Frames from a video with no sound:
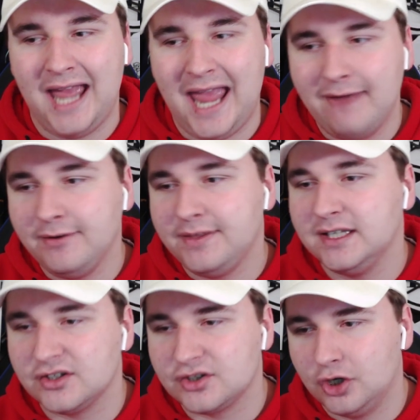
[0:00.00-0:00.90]
everything
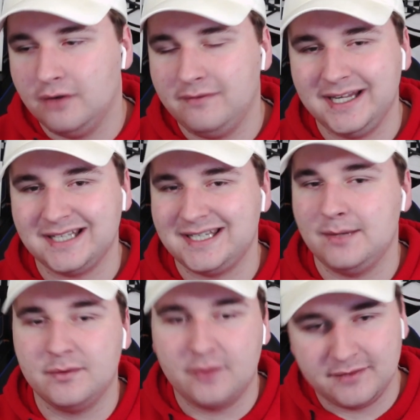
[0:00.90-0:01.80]
that's sort of linked
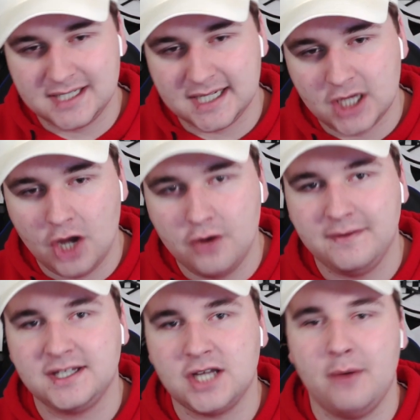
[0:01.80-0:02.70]
in with obviously
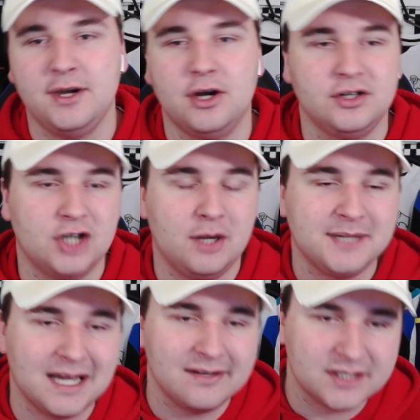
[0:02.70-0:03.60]
COVID going on, Derby
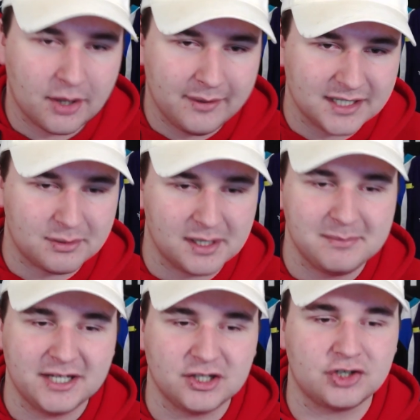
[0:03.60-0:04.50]
County going into
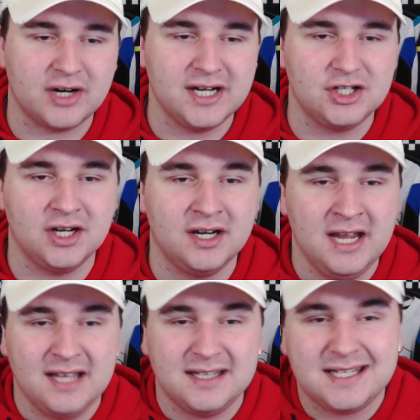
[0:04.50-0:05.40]
administration,
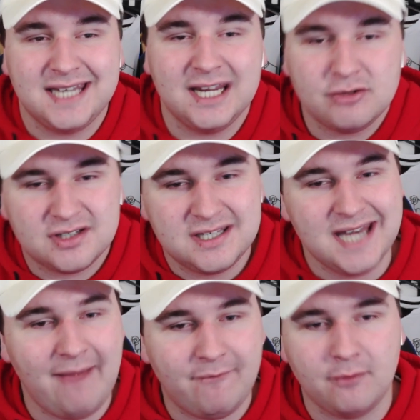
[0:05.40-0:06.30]
the deal just
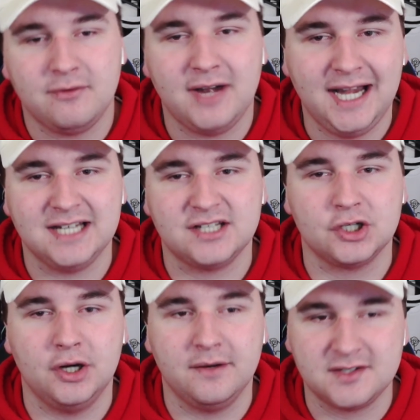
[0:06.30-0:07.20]
never really
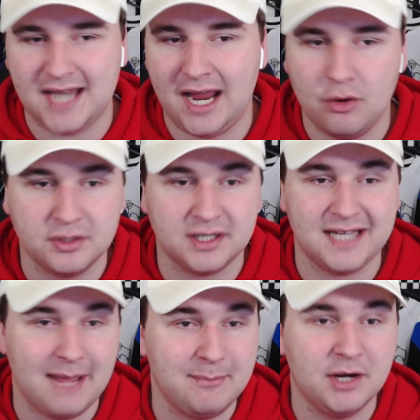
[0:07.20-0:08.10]
sort of settled, and
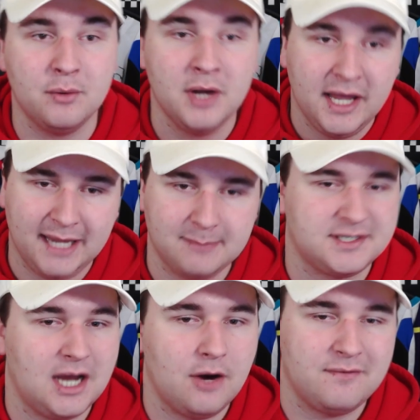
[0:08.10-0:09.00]
Camille
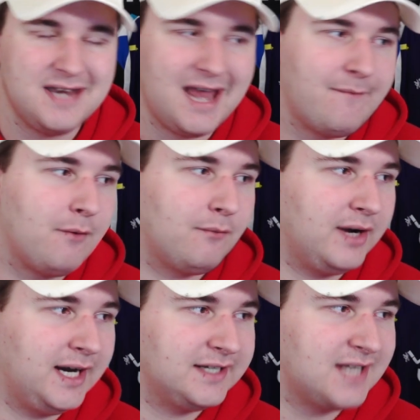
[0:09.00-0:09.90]
himself never
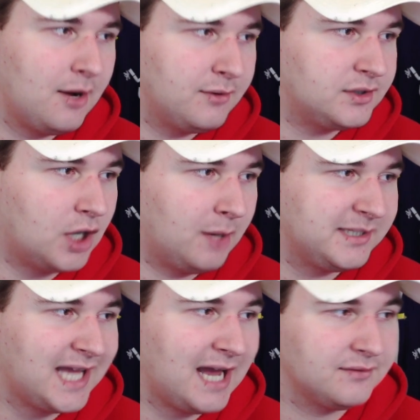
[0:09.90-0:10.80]
really settled at Derby
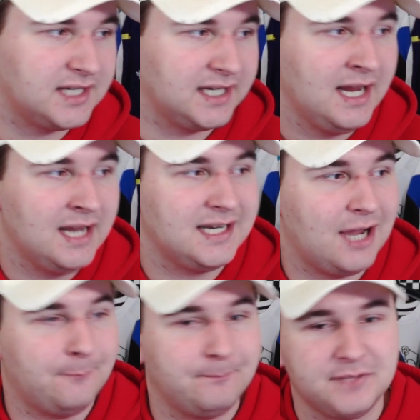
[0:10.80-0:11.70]
County.
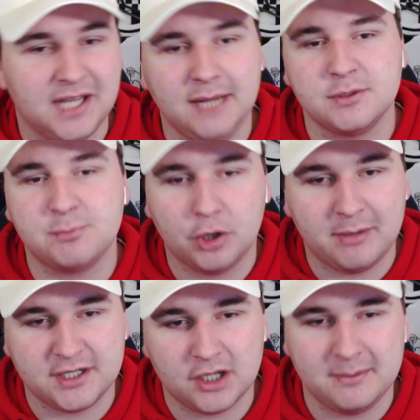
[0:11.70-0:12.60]
Now, he was bought
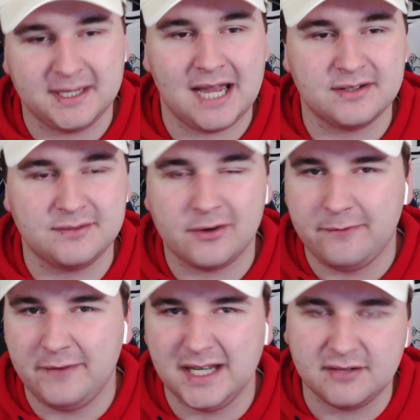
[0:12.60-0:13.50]
by Derby County for a
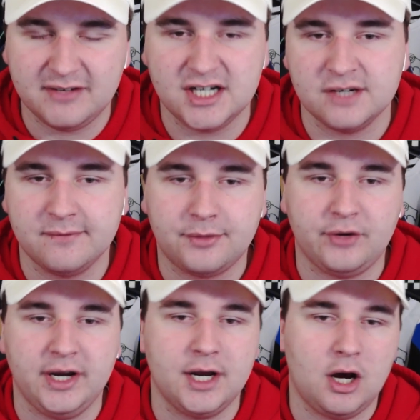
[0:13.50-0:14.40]
fee in the region of
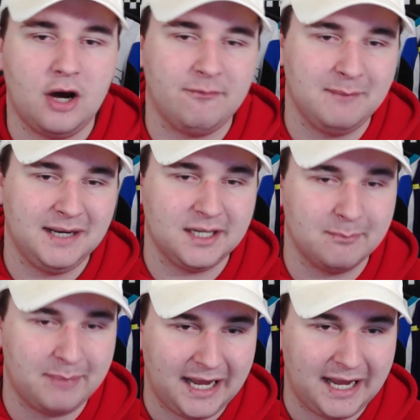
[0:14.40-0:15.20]
£3.5 million,